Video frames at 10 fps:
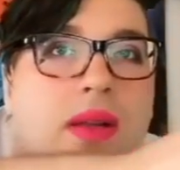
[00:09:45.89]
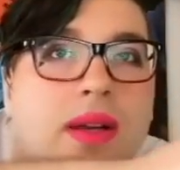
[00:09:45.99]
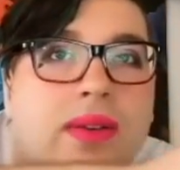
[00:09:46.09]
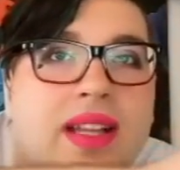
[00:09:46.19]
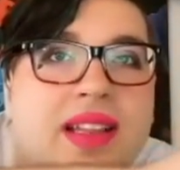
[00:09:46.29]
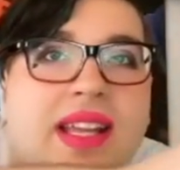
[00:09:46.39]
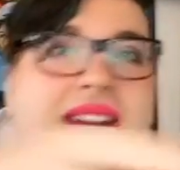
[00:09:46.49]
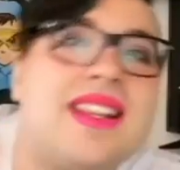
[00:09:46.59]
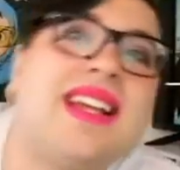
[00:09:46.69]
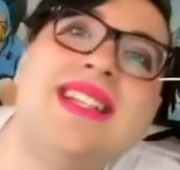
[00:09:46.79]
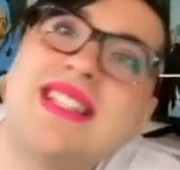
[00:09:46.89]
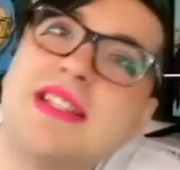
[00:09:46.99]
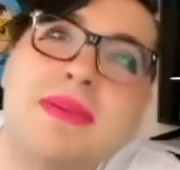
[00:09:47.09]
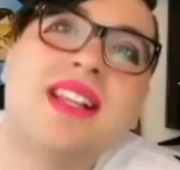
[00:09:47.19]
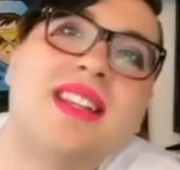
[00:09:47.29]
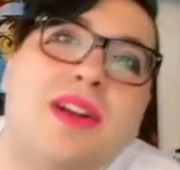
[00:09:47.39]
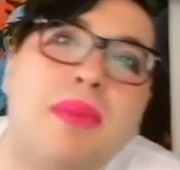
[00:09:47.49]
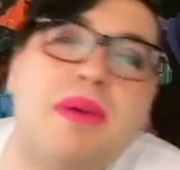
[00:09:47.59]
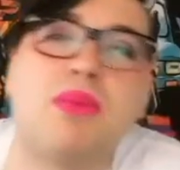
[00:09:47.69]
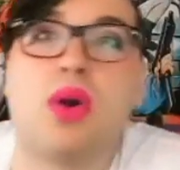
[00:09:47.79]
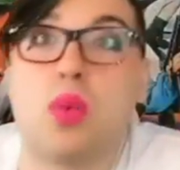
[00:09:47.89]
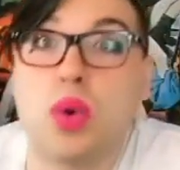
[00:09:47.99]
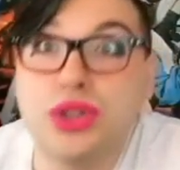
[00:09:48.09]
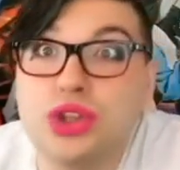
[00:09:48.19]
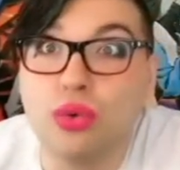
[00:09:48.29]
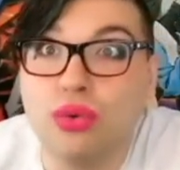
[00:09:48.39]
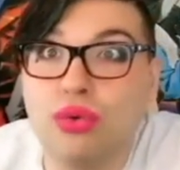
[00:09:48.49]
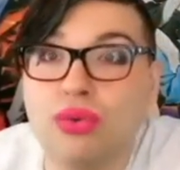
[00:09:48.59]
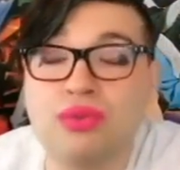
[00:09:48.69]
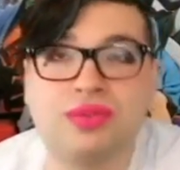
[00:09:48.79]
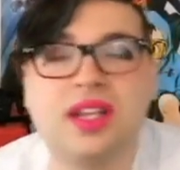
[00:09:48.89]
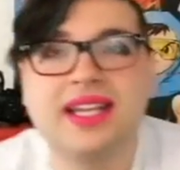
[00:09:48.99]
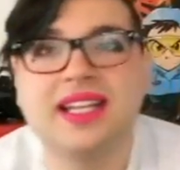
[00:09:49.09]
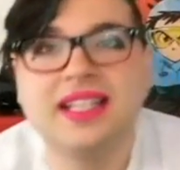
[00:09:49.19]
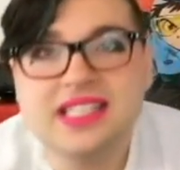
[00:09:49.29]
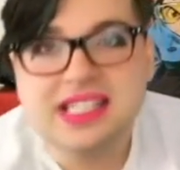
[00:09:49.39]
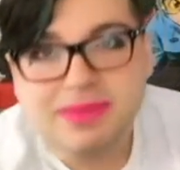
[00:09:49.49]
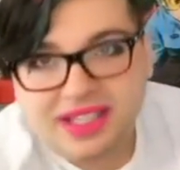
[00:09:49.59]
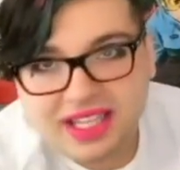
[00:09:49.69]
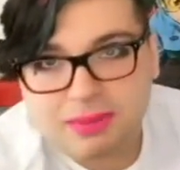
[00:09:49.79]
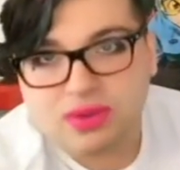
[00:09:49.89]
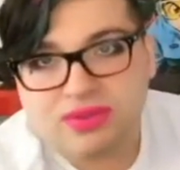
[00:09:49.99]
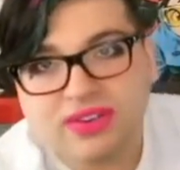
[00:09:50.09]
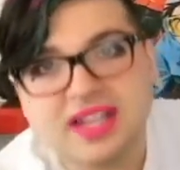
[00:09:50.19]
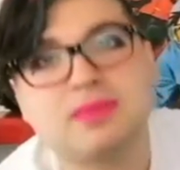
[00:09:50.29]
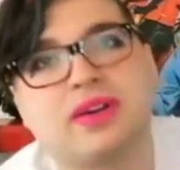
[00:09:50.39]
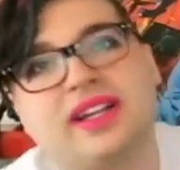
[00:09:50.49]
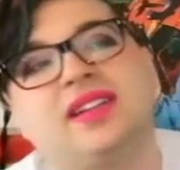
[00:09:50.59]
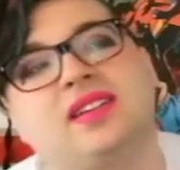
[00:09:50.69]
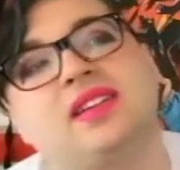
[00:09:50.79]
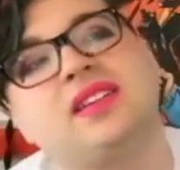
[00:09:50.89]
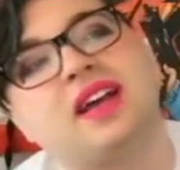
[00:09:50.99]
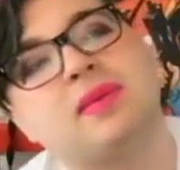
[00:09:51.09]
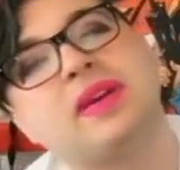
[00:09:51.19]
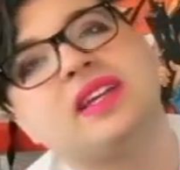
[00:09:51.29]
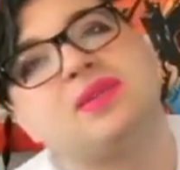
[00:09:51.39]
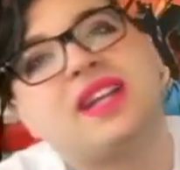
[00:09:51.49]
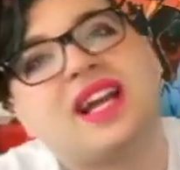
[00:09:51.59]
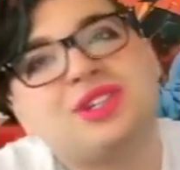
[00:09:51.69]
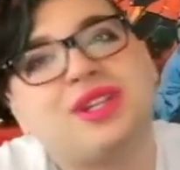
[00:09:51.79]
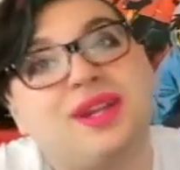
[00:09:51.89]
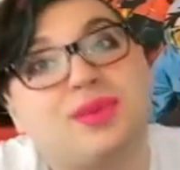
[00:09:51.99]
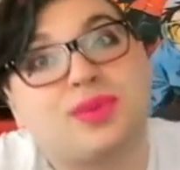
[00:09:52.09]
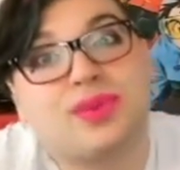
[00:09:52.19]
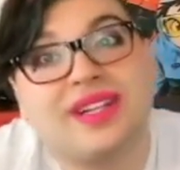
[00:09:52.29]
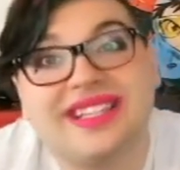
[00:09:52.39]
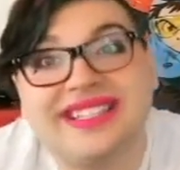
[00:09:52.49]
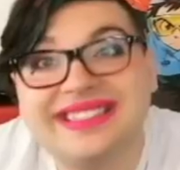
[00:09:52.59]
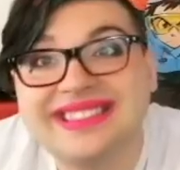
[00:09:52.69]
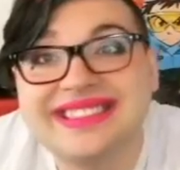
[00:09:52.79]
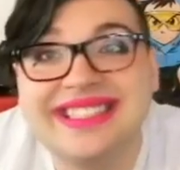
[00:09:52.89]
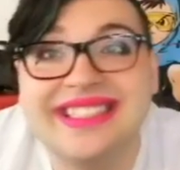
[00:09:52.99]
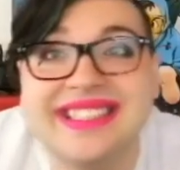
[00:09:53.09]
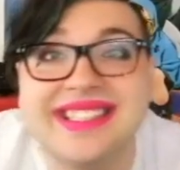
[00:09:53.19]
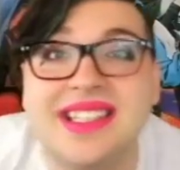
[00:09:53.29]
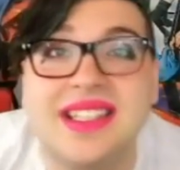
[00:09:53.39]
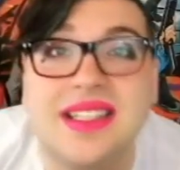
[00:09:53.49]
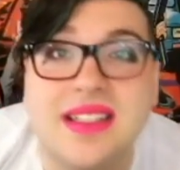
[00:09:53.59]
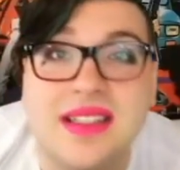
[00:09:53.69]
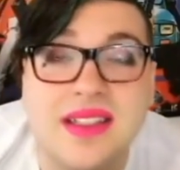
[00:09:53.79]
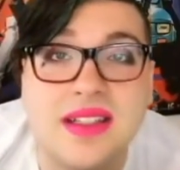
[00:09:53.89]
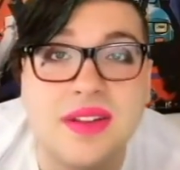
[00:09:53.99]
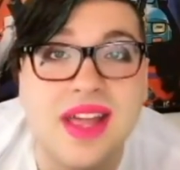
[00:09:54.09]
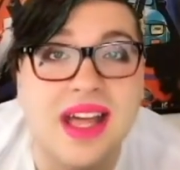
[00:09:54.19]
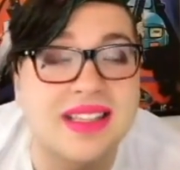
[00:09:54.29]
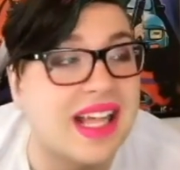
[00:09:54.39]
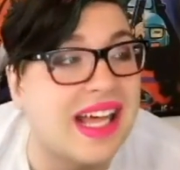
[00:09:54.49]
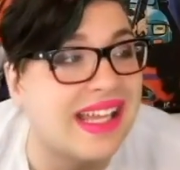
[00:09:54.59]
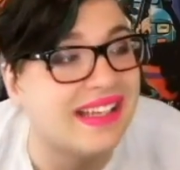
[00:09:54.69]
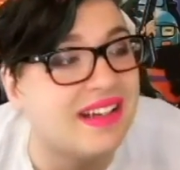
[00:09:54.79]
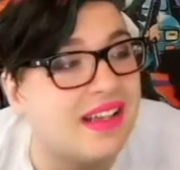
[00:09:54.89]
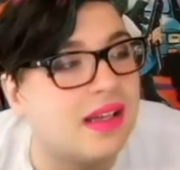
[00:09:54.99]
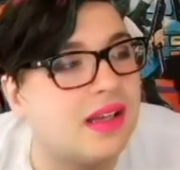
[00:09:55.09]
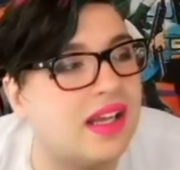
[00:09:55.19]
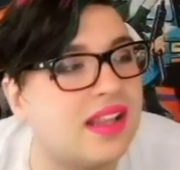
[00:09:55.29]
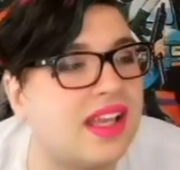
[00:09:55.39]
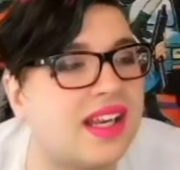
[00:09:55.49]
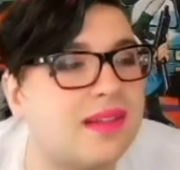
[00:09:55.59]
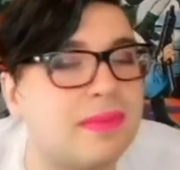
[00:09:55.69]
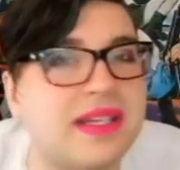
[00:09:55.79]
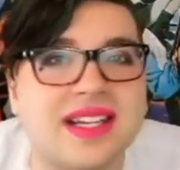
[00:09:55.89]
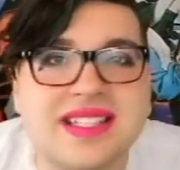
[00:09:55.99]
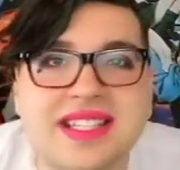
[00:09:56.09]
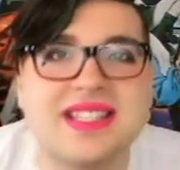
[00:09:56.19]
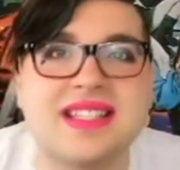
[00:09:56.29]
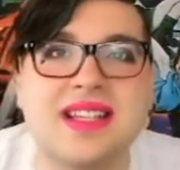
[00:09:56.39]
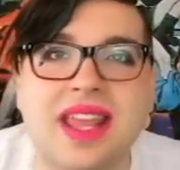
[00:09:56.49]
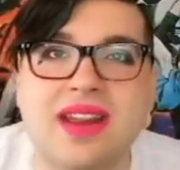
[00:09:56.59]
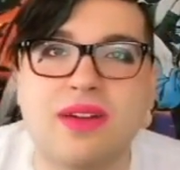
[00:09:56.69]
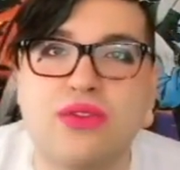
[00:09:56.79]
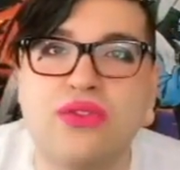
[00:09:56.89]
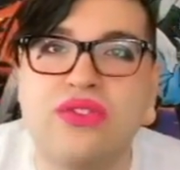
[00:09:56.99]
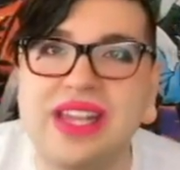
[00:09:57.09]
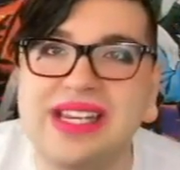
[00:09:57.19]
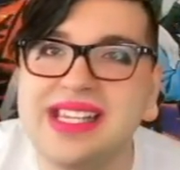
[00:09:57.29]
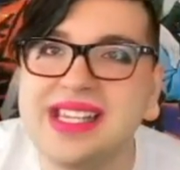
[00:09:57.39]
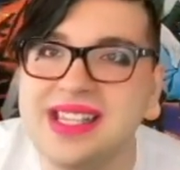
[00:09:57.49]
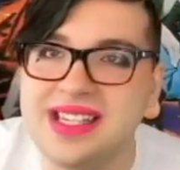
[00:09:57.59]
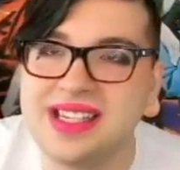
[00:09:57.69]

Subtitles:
like right there, that needs to be a little bit more, like it needs to be a lot more vibrant. That way you can actually like really see that line. And like, because it's like faded,